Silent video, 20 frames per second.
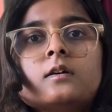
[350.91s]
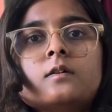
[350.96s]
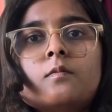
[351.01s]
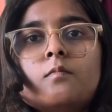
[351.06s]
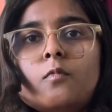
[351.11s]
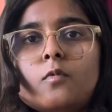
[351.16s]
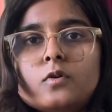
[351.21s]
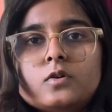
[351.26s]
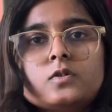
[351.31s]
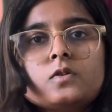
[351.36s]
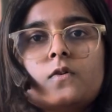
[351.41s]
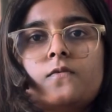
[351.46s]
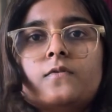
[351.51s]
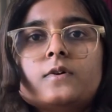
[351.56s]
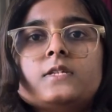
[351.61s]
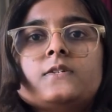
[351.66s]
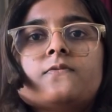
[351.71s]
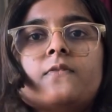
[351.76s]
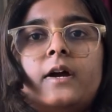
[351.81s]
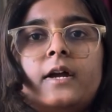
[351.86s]
Most of
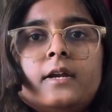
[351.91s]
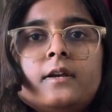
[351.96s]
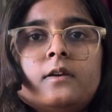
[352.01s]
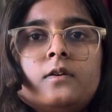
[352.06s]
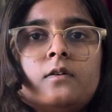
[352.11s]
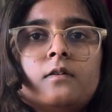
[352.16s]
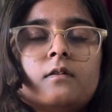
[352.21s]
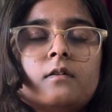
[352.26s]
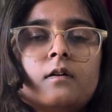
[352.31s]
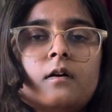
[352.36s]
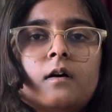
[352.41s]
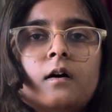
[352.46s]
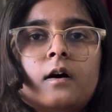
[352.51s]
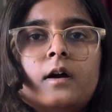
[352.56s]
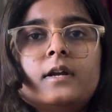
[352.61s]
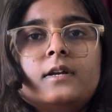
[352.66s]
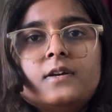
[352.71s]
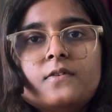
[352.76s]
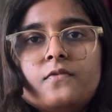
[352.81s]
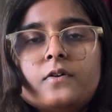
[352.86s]
us find
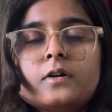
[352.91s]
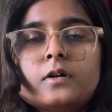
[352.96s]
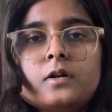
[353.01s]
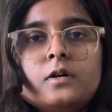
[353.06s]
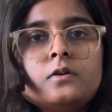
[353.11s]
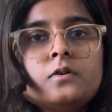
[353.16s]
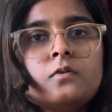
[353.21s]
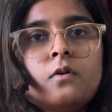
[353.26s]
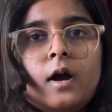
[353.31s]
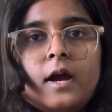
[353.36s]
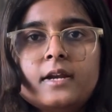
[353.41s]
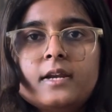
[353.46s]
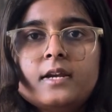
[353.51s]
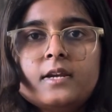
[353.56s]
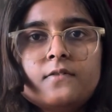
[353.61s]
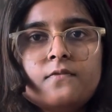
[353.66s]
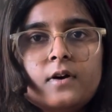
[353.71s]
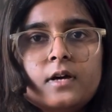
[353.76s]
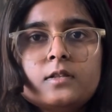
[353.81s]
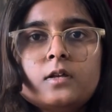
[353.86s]
it difficult to
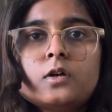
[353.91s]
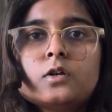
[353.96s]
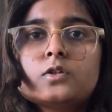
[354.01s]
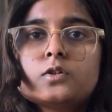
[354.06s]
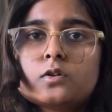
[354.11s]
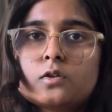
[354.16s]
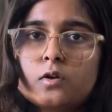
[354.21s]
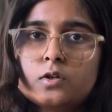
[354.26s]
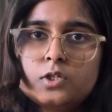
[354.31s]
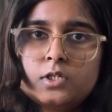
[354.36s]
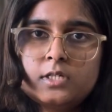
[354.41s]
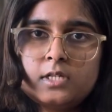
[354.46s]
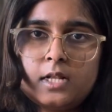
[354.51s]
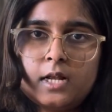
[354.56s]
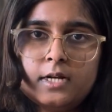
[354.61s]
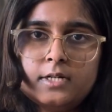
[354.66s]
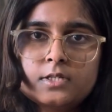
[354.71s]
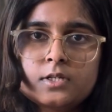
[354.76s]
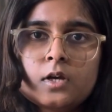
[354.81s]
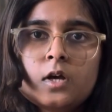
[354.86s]
identify the histology
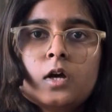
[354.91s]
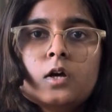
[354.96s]
slides.